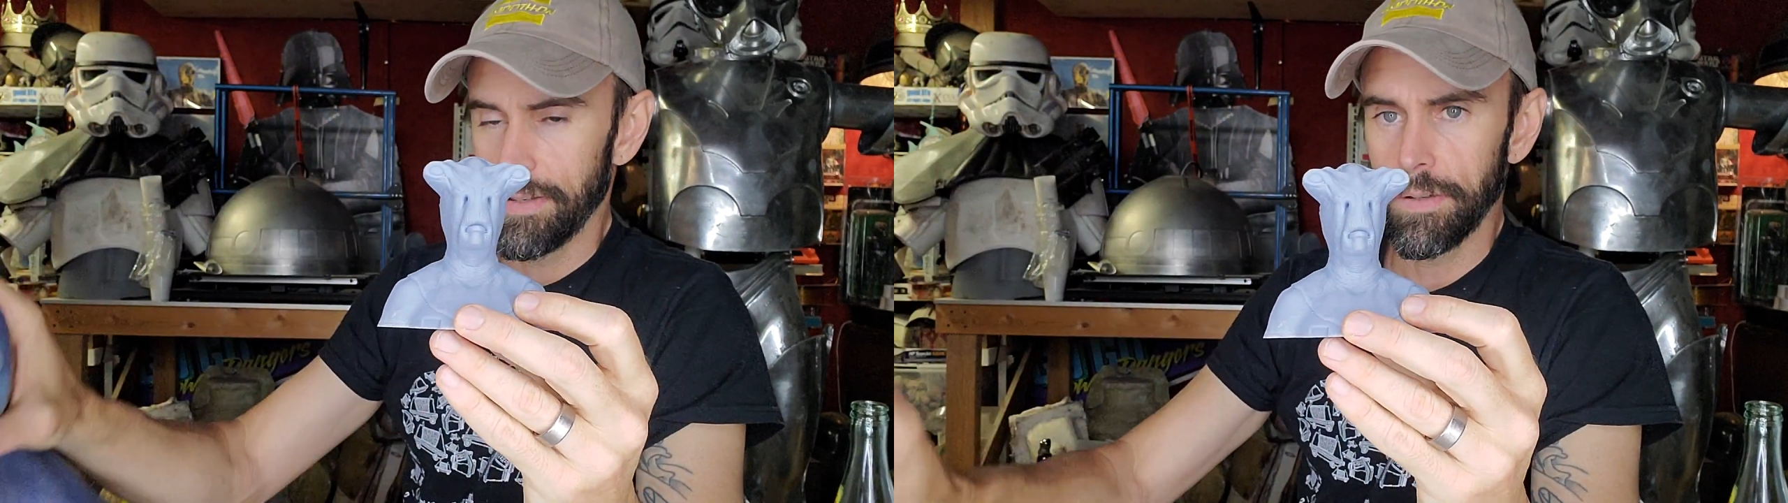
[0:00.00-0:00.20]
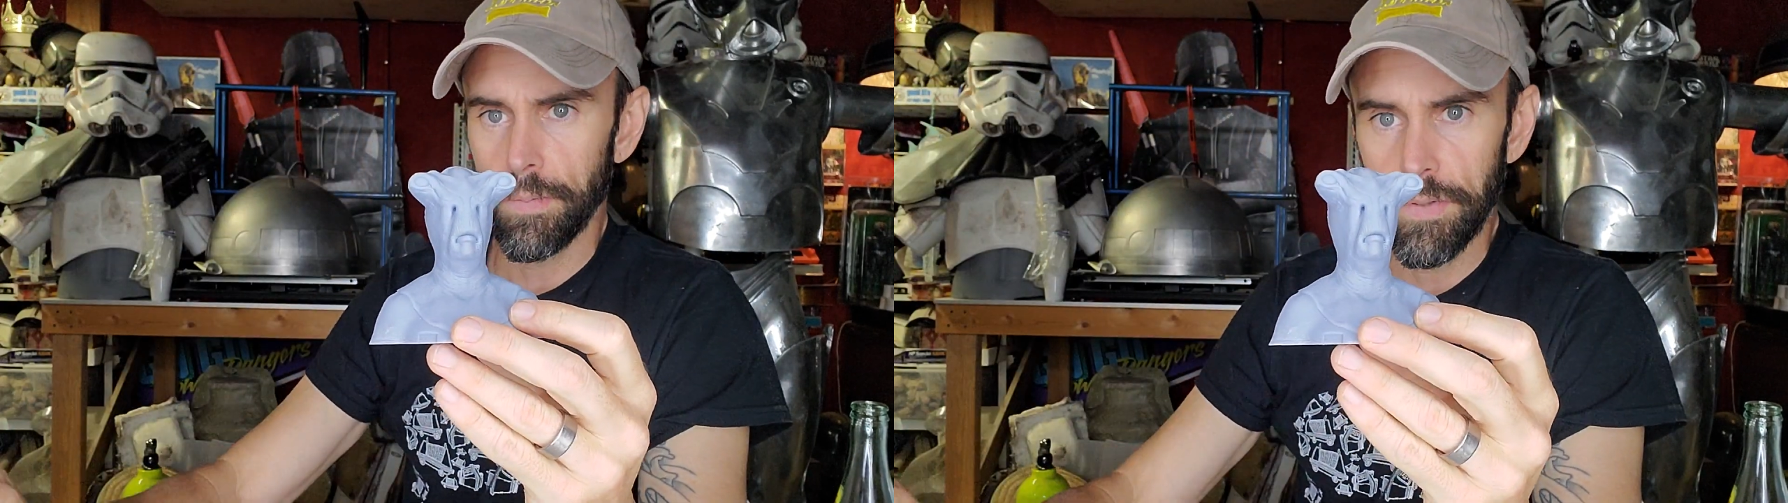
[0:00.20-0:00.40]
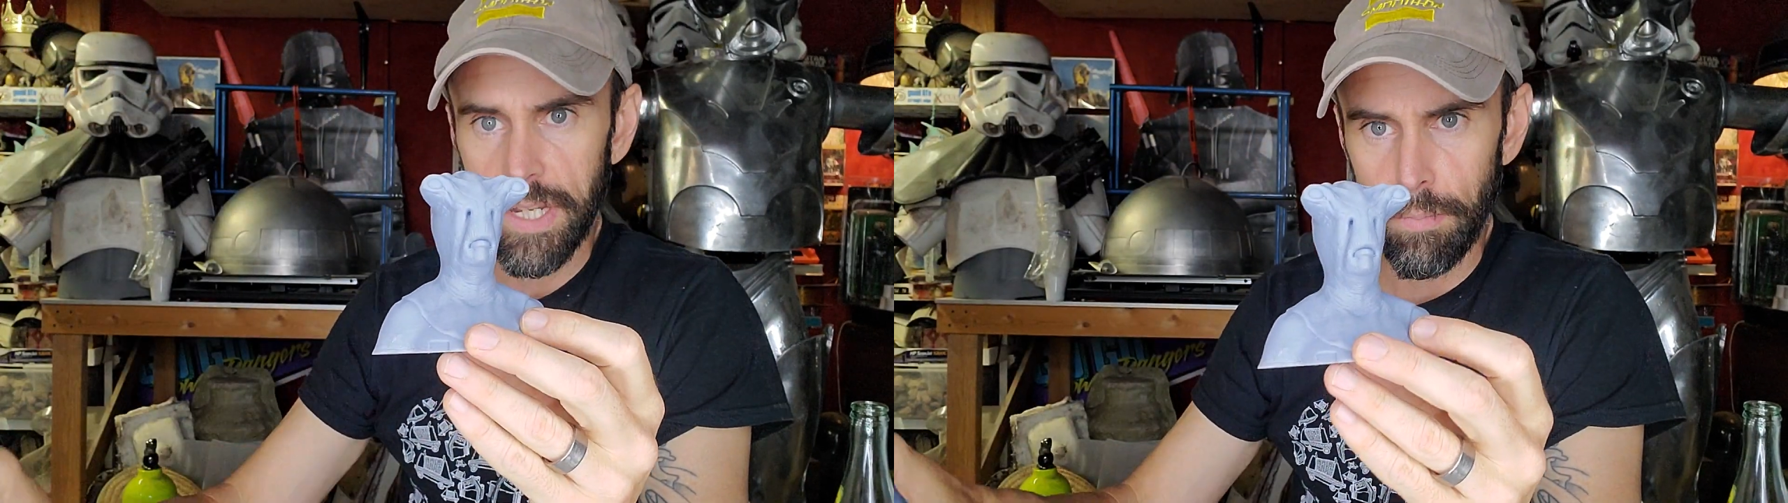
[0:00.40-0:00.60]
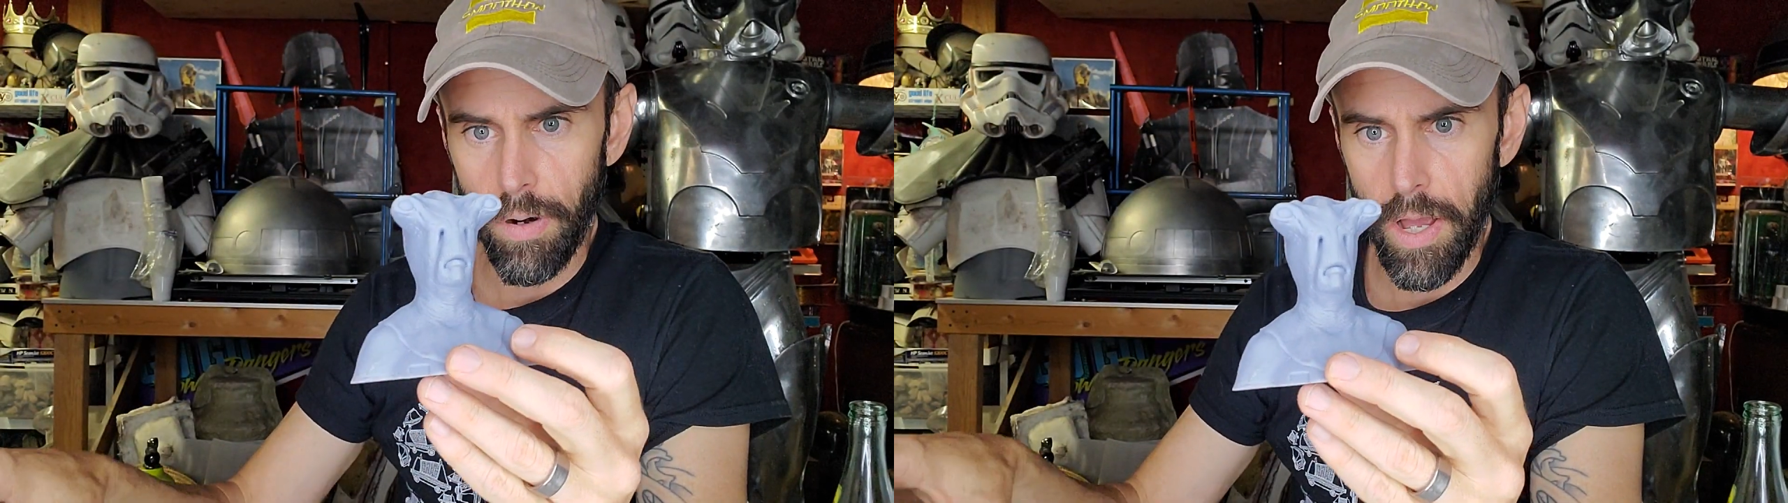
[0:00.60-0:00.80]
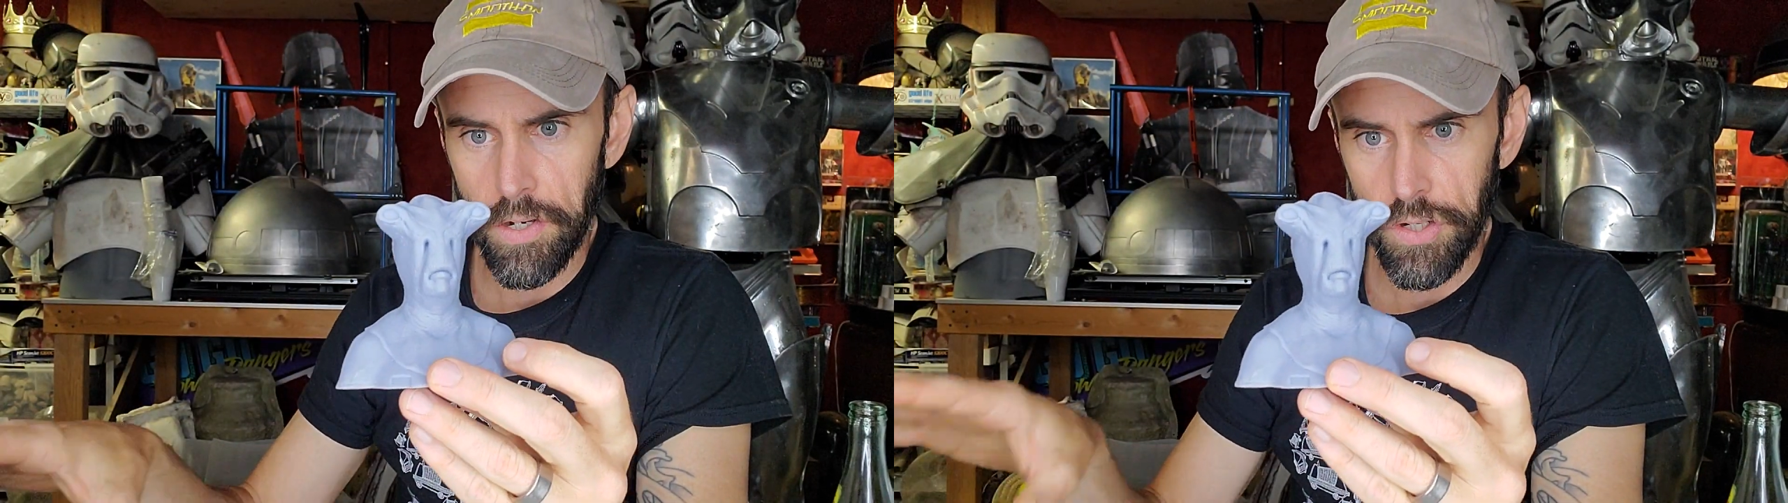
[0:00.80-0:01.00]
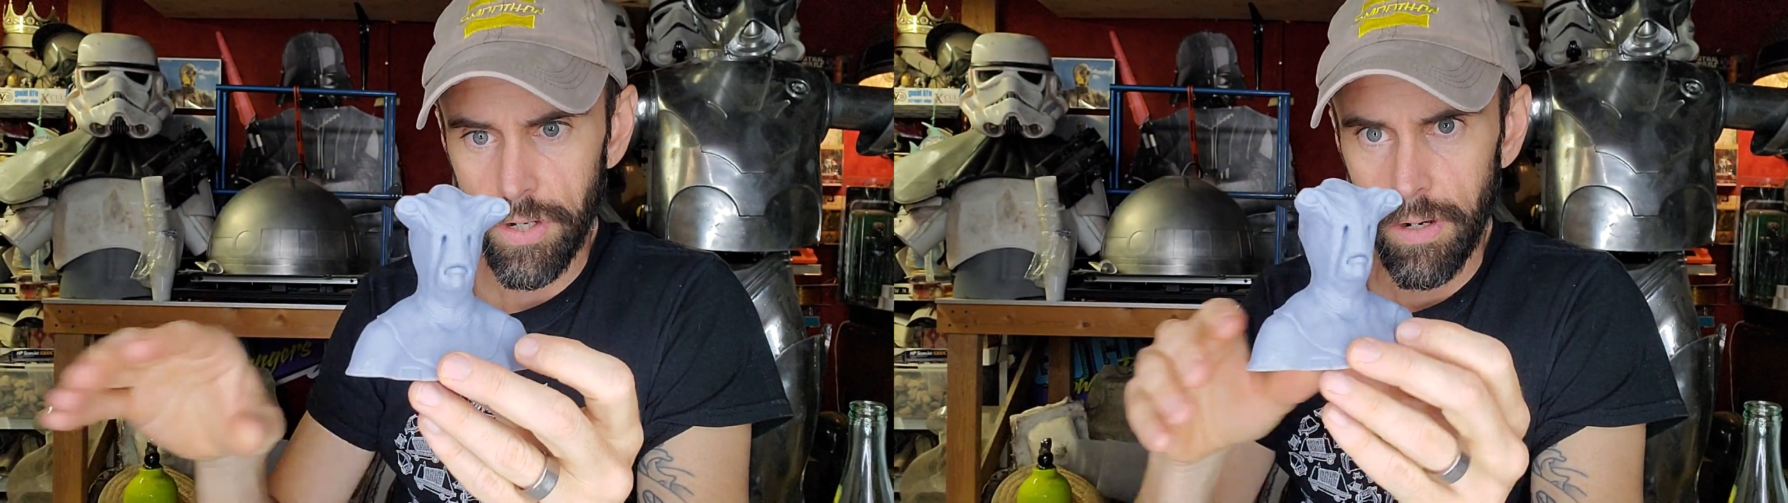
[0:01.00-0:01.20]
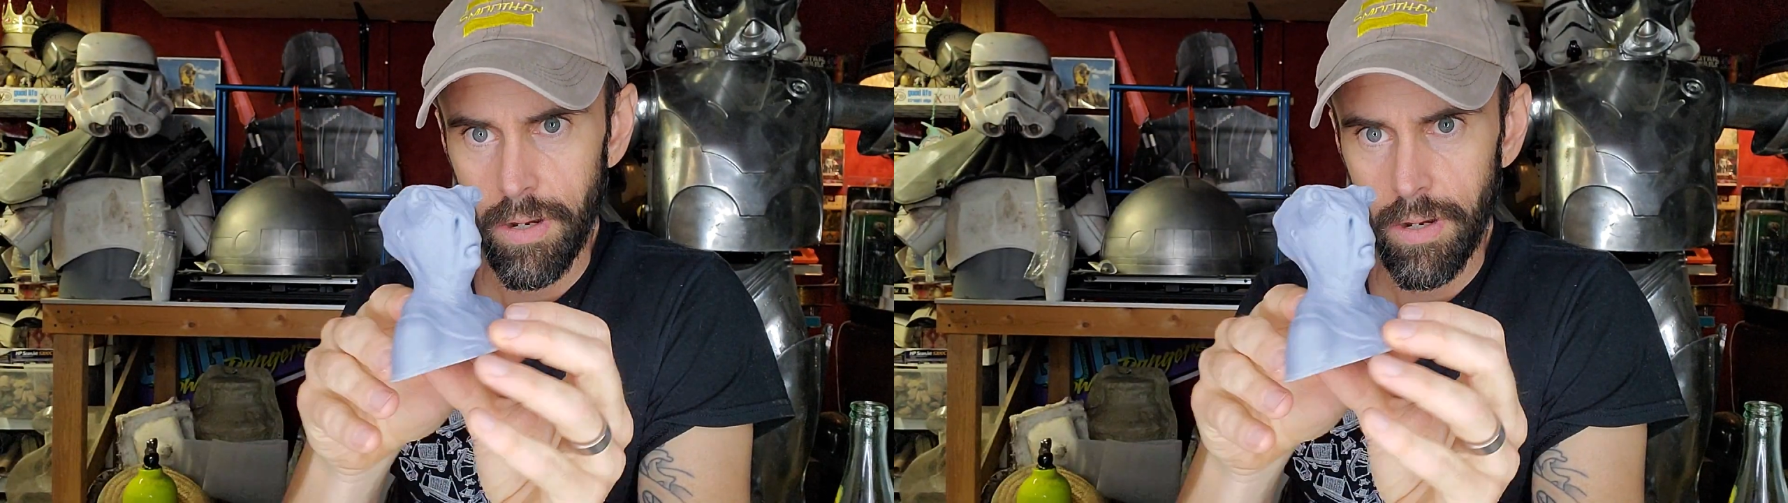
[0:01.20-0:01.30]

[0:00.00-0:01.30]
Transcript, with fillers: do some ZBrush,